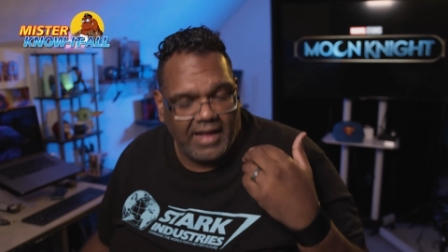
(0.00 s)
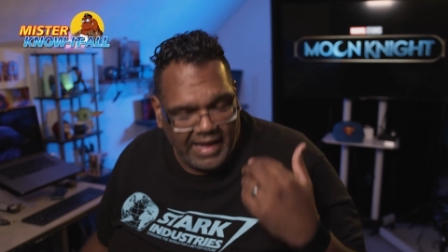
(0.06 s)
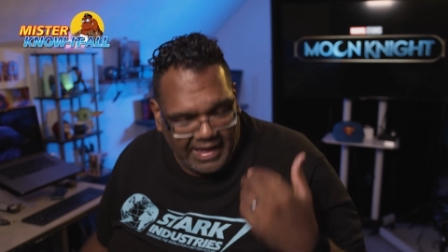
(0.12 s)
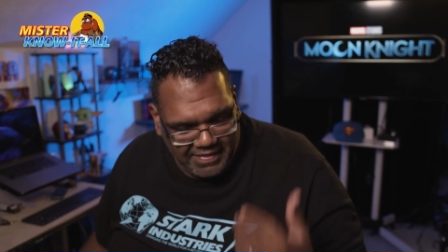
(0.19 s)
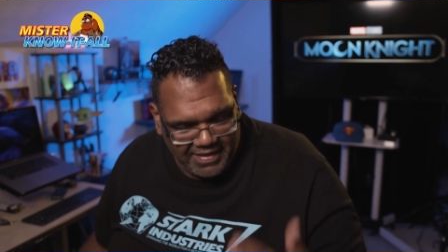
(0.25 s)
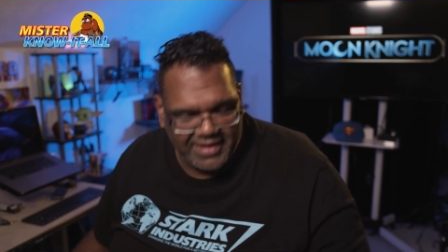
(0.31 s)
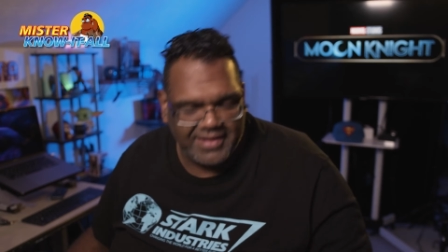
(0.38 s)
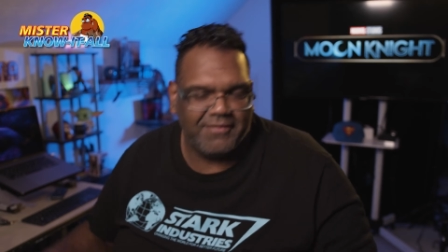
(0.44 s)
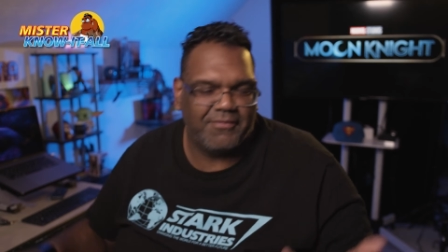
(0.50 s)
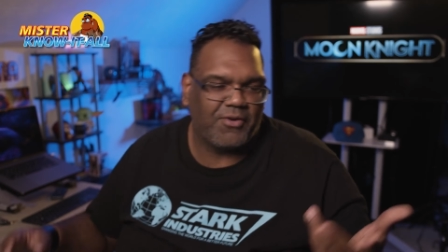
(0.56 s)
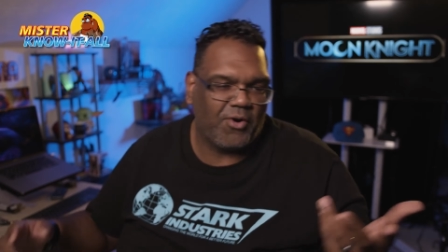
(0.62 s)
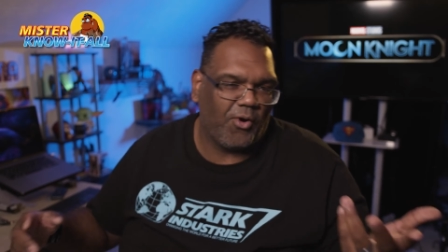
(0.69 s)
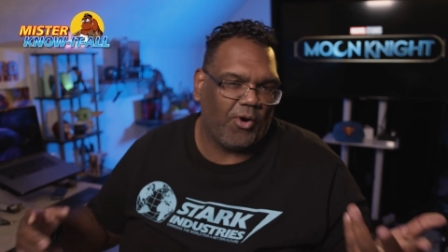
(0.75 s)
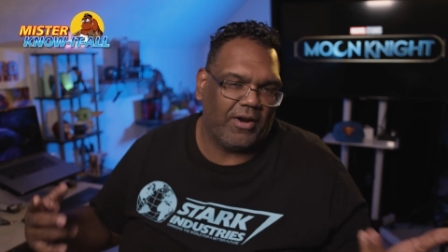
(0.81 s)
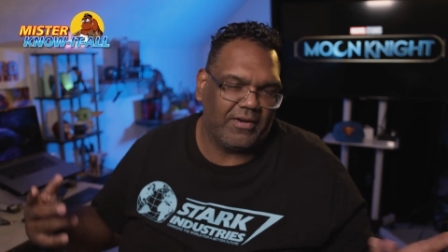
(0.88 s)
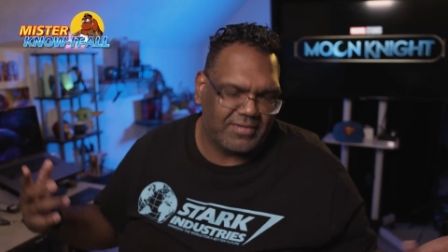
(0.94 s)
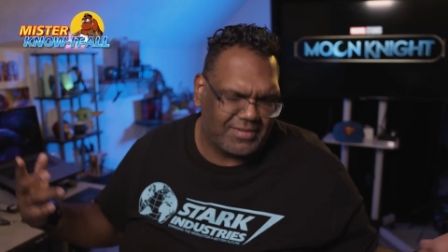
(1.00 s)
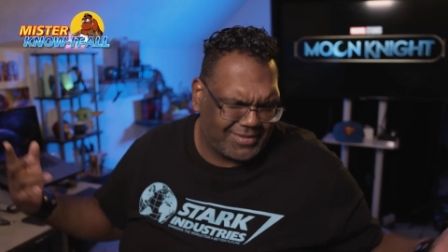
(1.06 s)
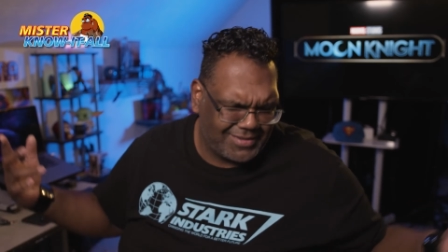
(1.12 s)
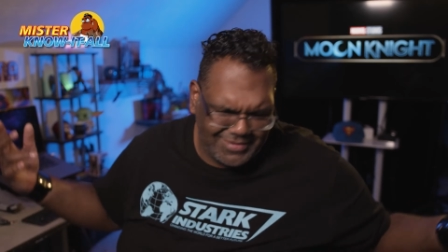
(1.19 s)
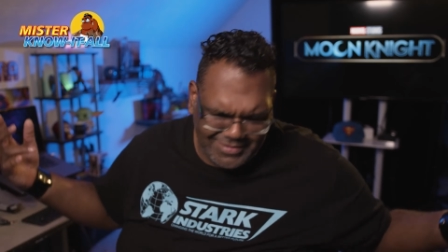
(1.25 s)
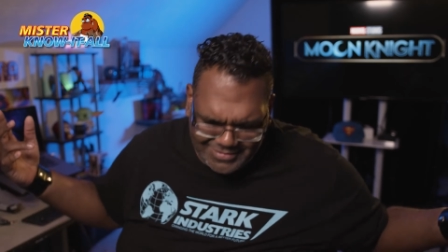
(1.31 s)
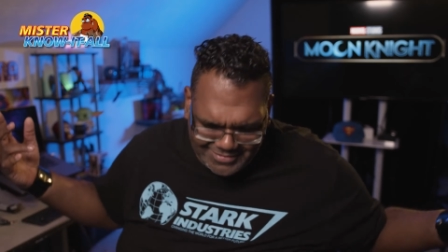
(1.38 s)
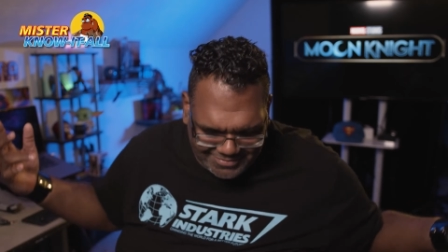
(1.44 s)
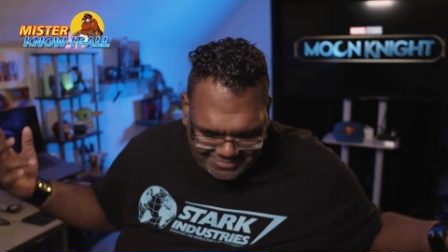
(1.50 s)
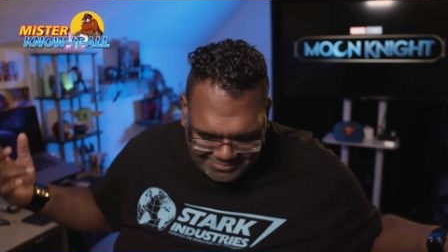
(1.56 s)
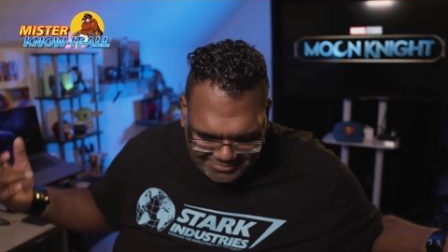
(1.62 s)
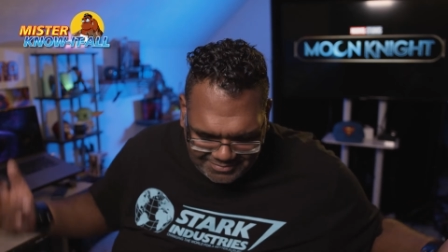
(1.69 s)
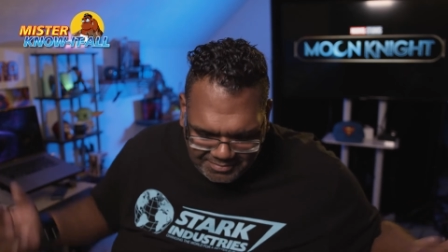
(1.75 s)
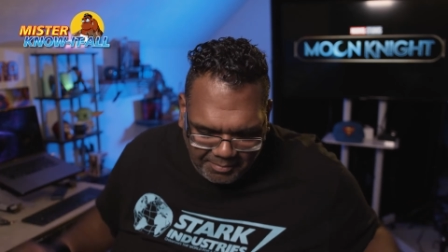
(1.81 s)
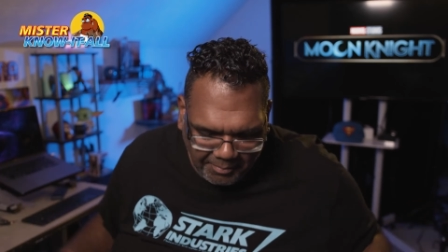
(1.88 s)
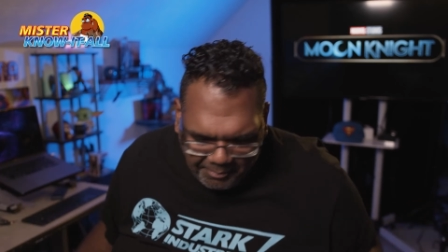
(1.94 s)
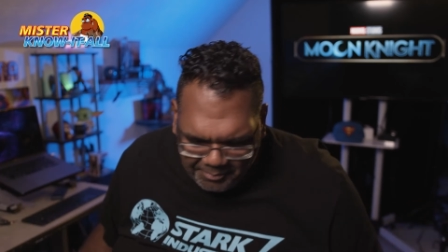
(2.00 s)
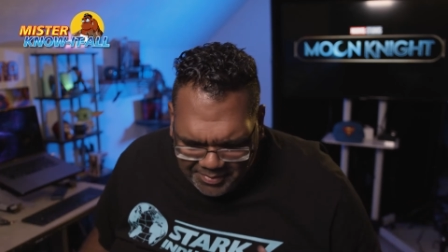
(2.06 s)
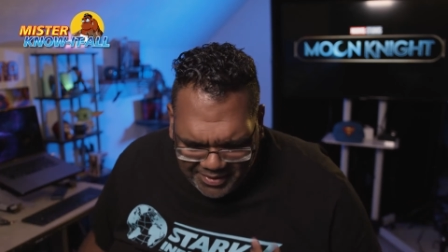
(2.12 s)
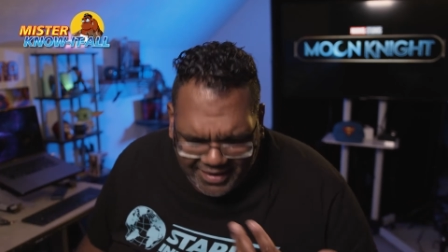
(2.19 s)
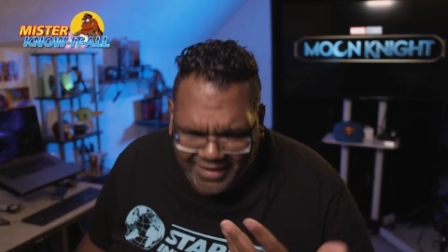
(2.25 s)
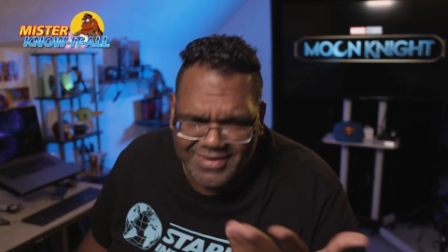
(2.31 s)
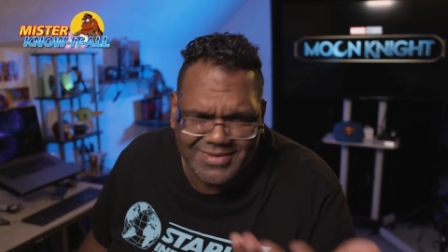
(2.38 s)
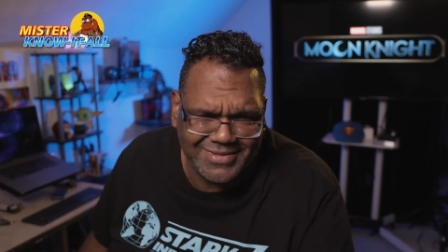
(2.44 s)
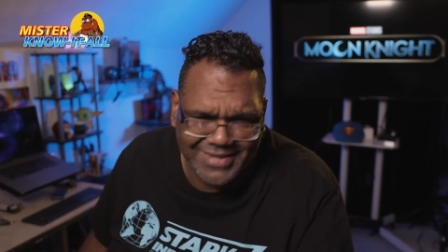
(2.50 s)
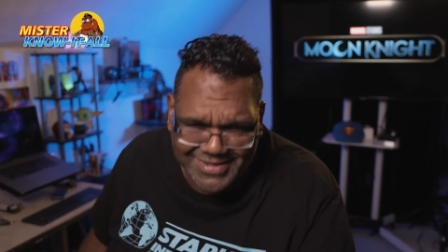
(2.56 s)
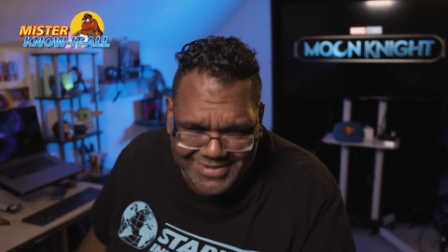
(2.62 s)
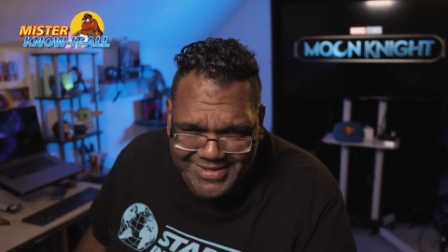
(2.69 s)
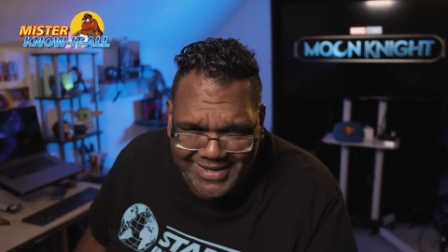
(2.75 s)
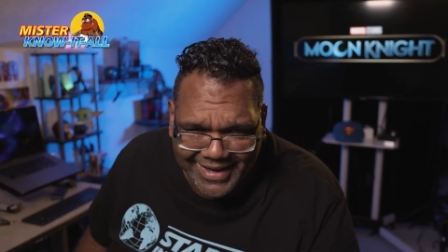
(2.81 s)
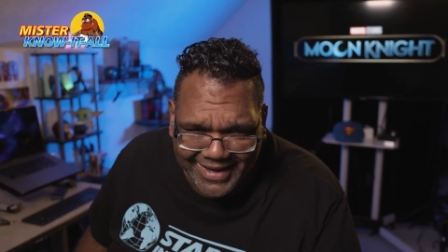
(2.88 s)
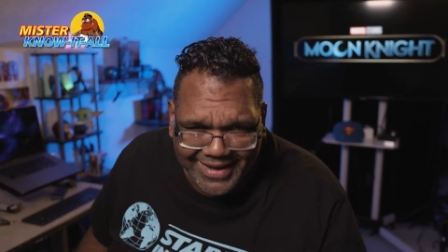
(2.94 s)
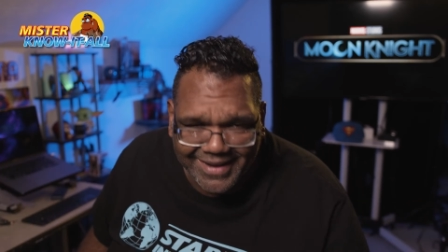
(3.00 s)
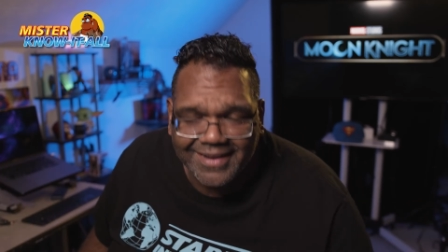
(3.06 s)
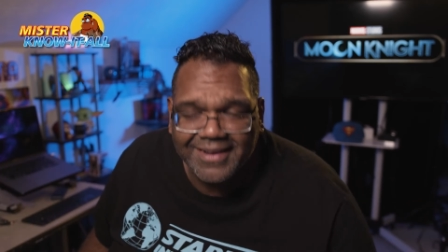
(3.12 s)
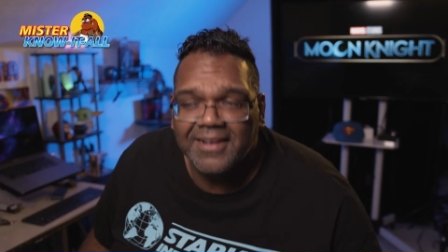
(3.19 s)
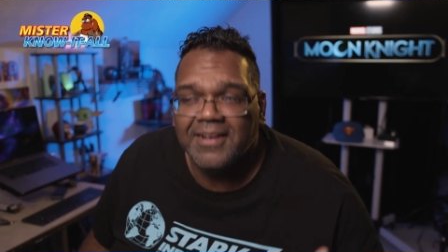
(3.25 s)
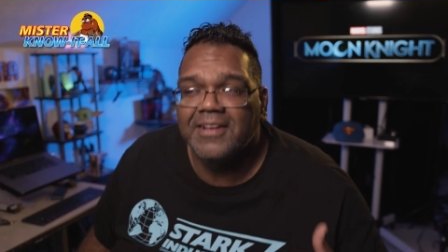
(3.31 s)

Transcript: And then, of course, because Disney,